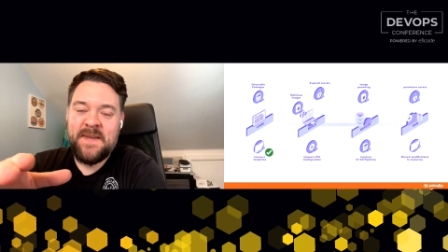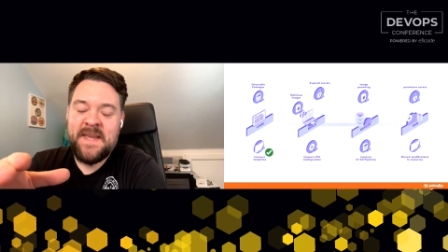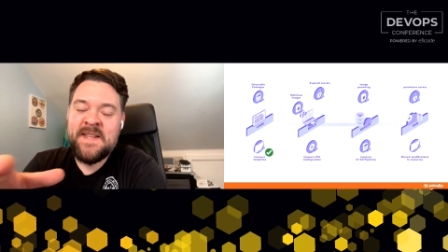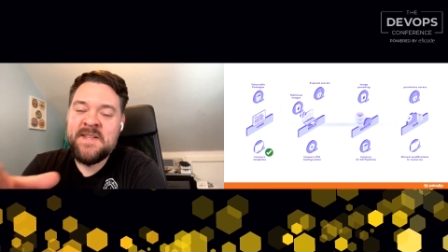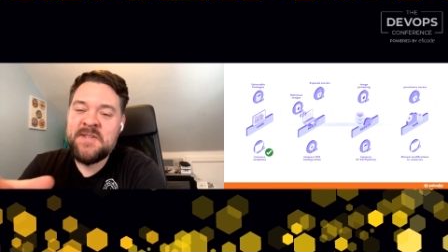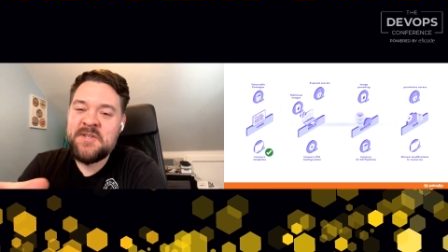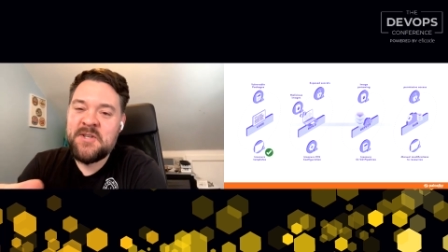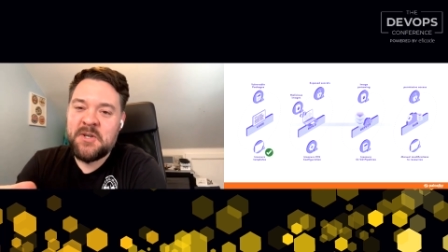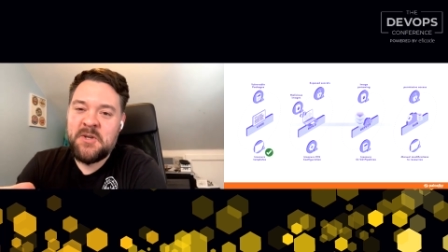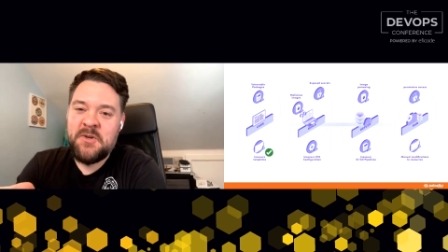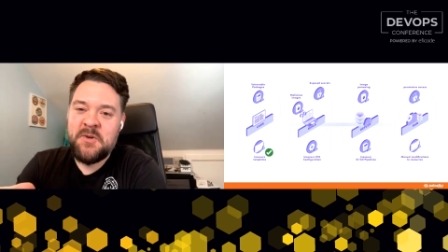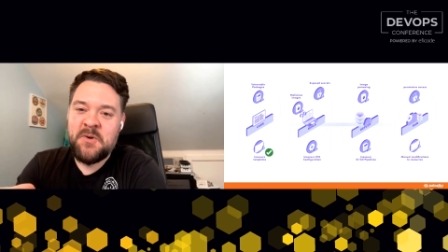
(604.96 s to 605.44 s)

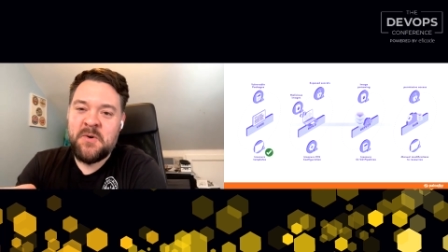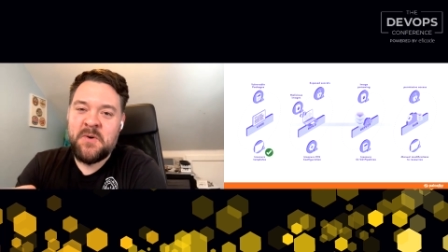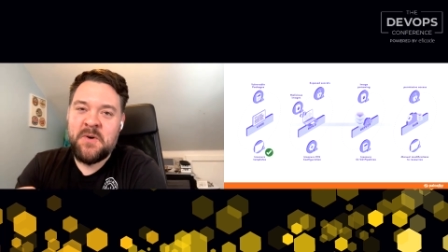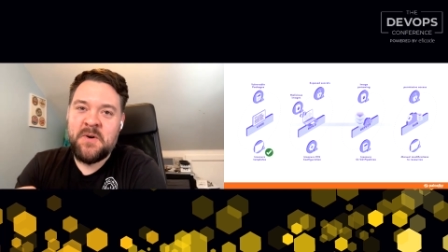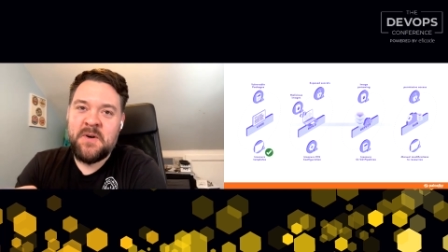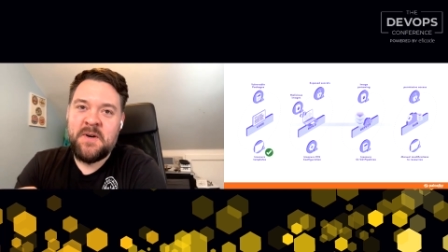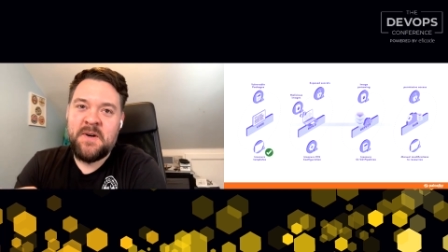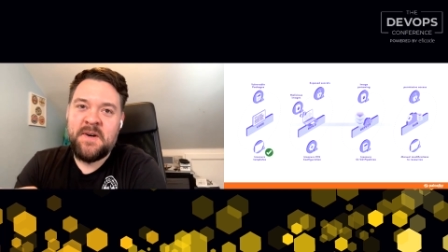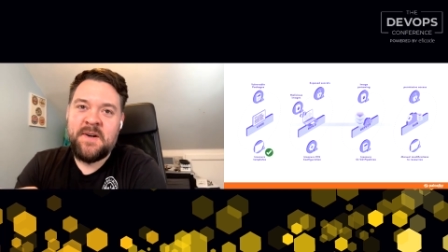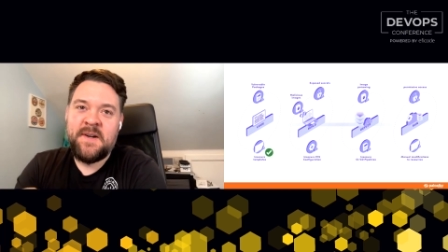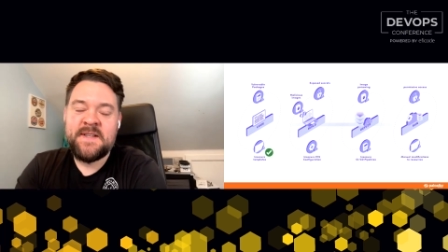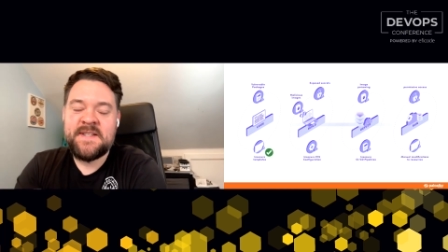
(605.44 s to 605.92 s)

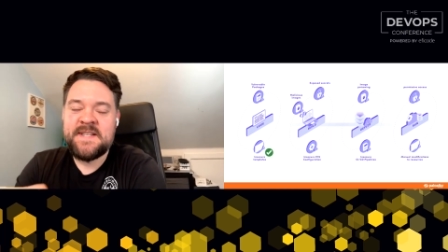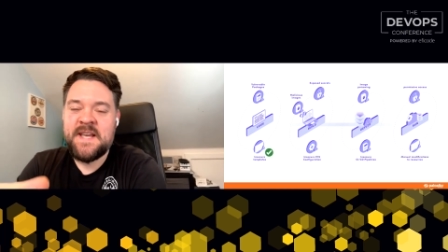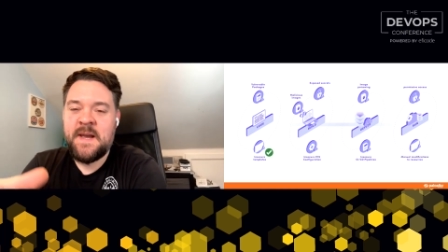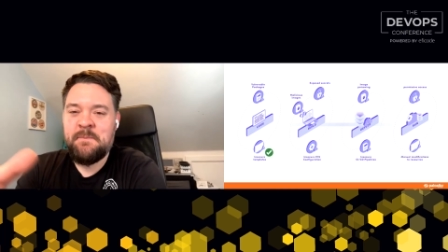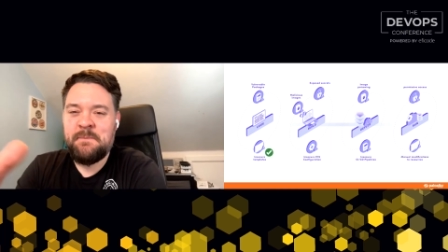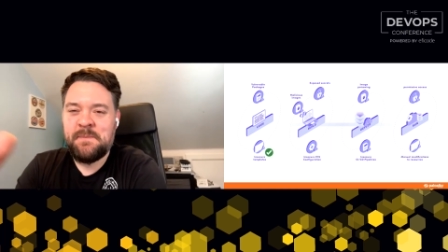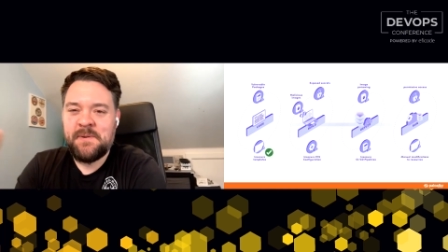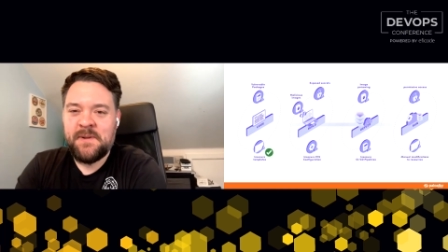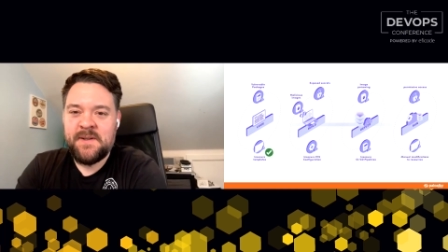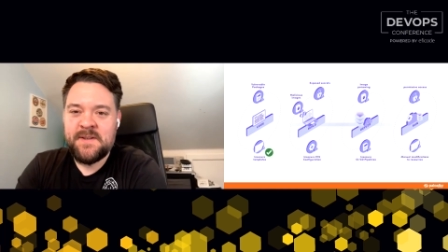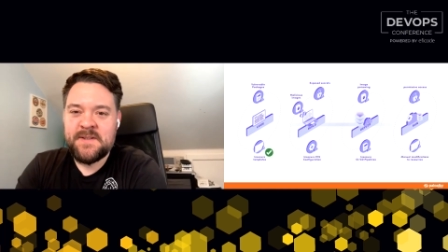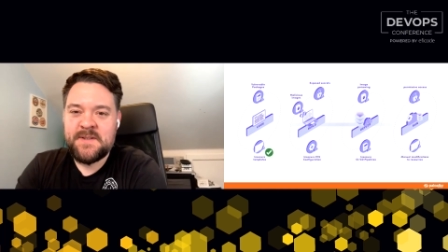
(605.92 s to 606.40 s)
insecure
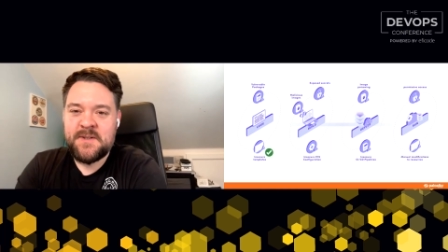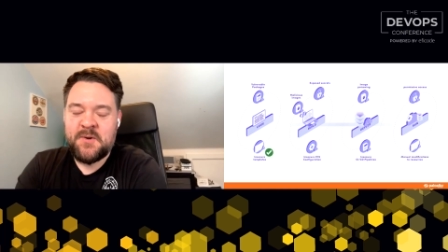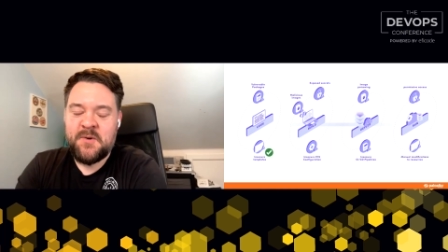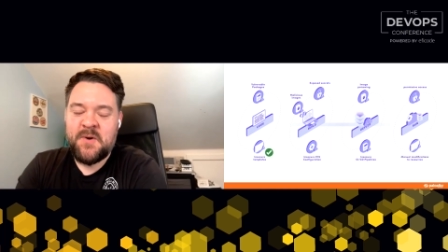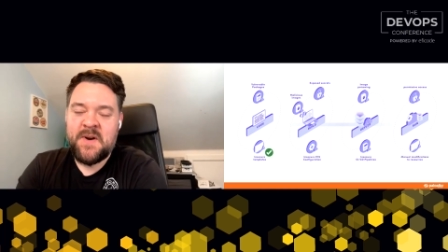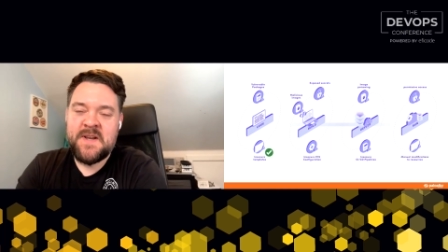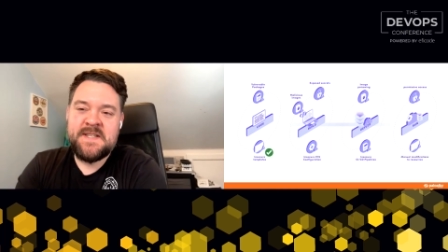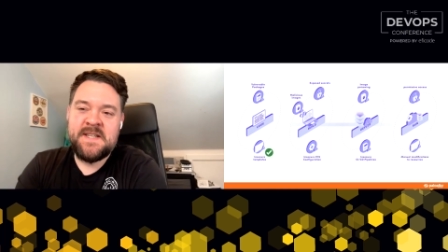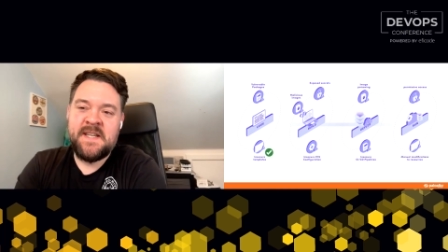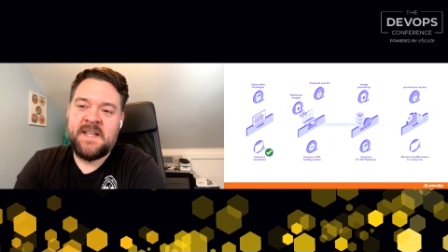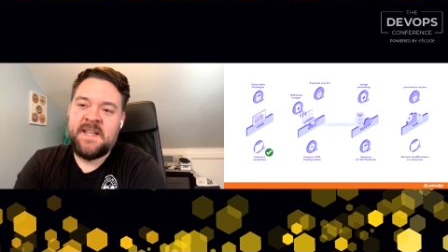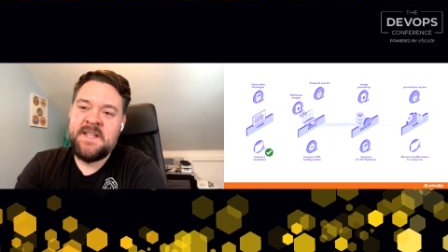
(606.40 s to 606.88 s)
templates,
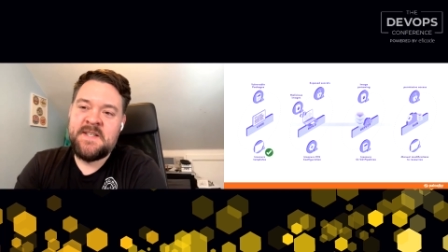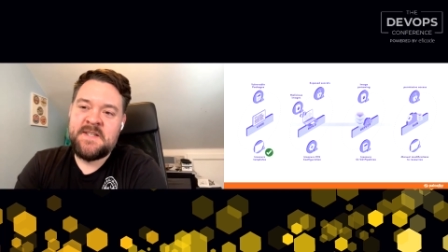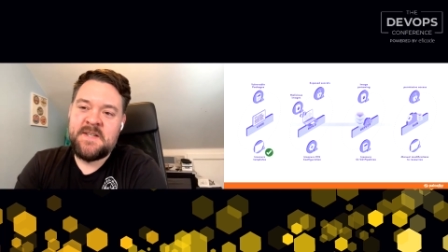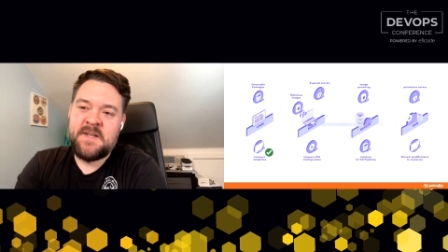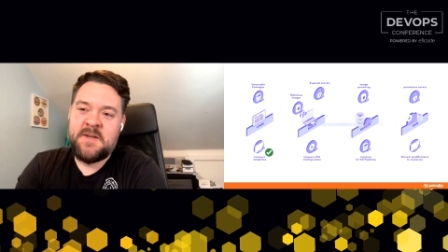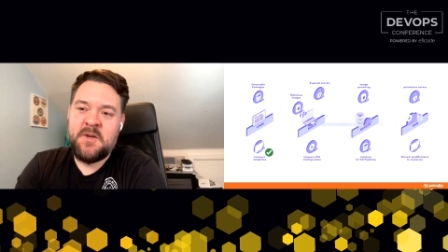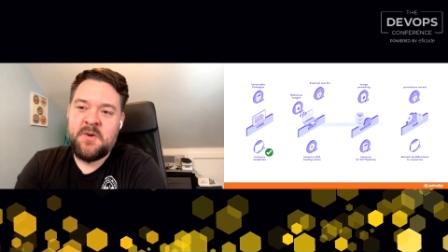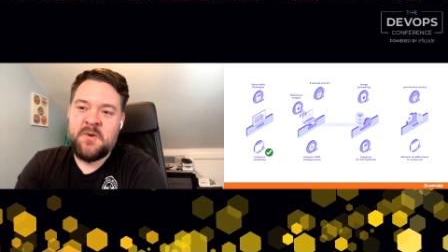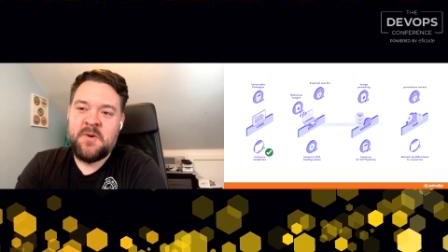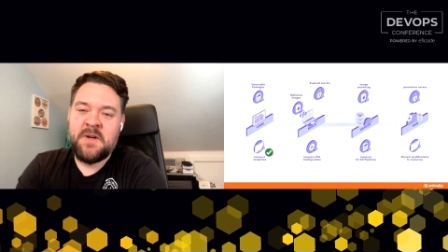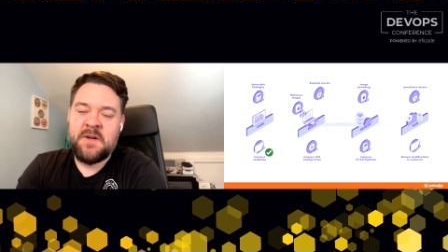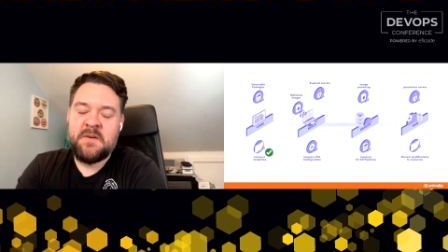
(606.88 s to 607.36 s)
creating
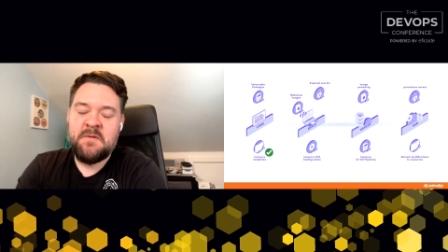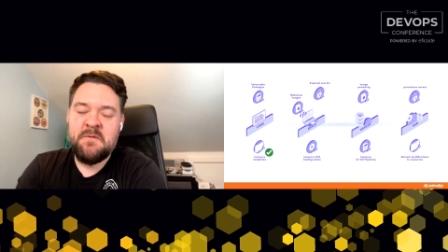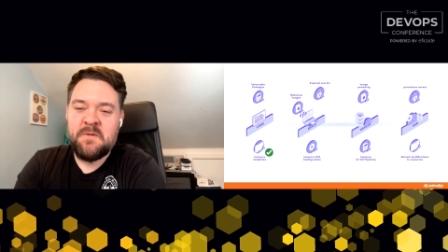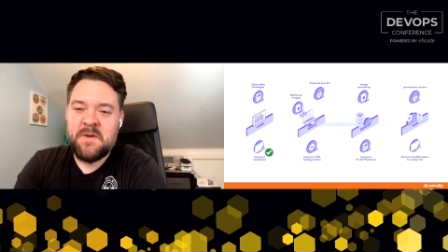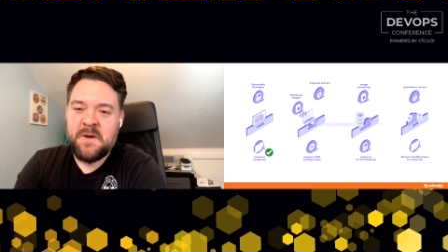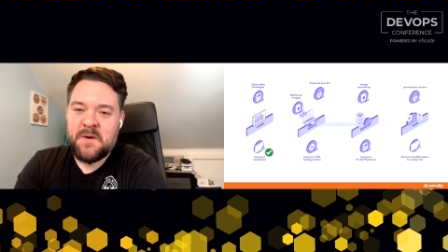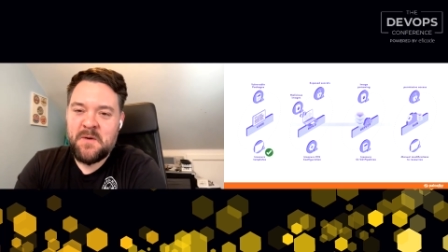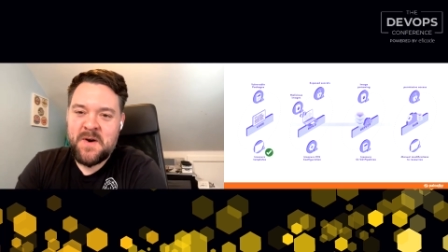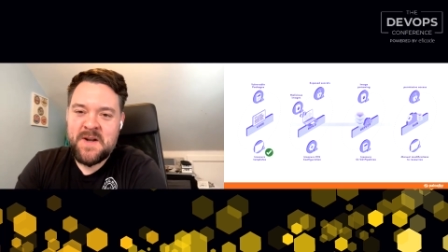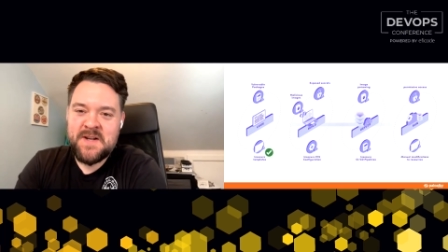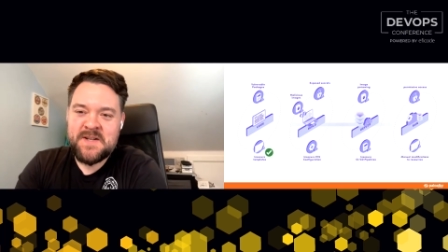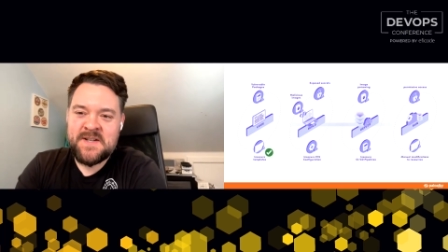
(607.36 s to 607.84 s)
insecure
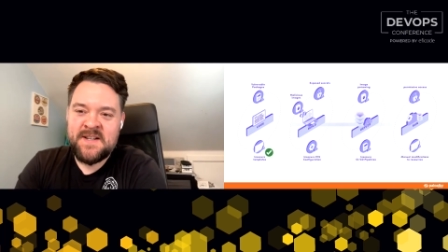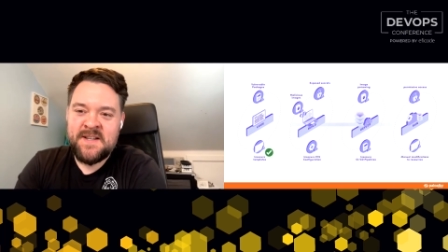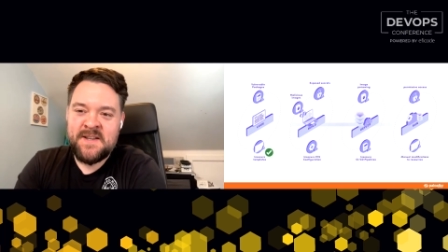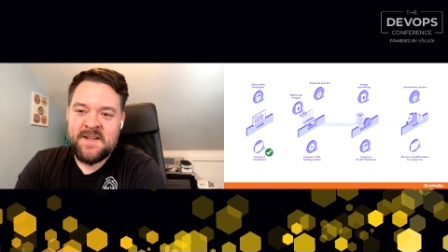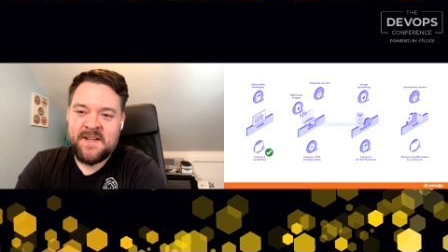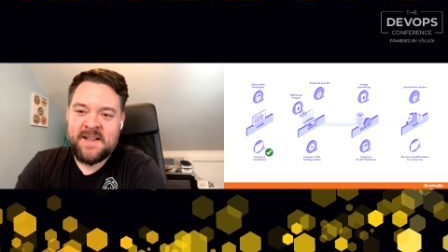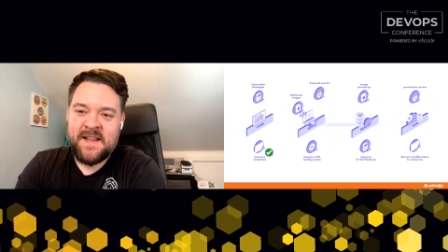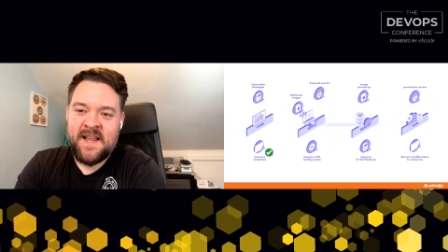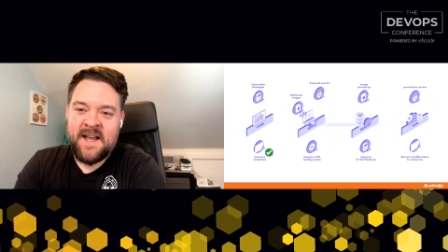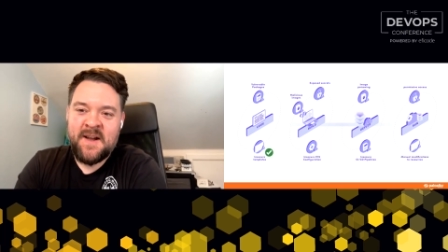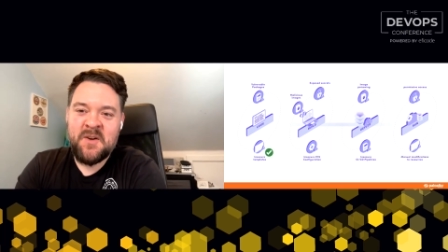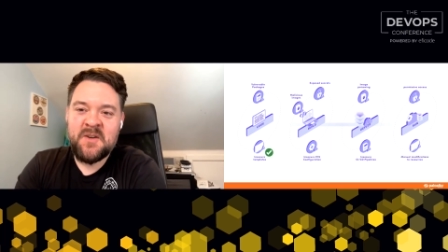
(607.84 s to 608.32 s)

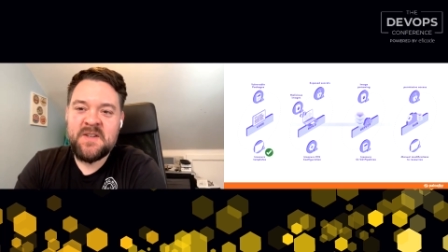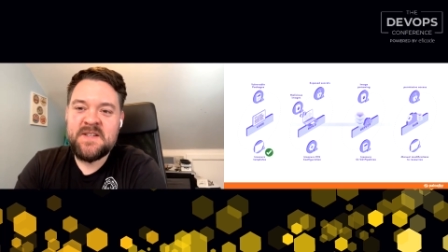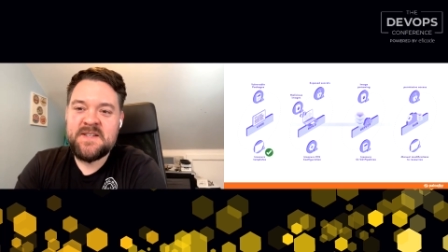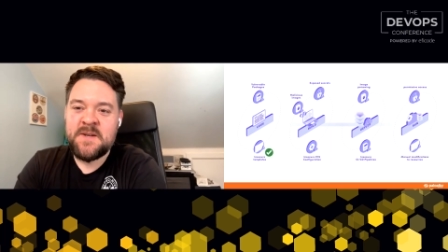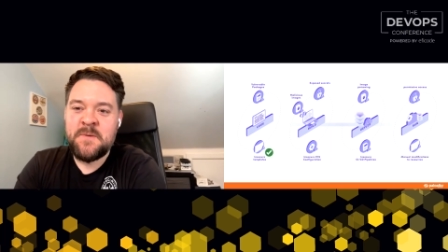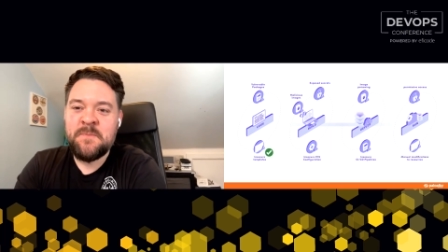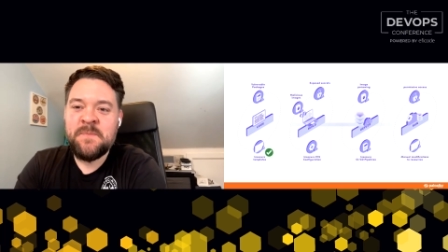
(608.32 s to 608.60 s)
configuration in the cloud.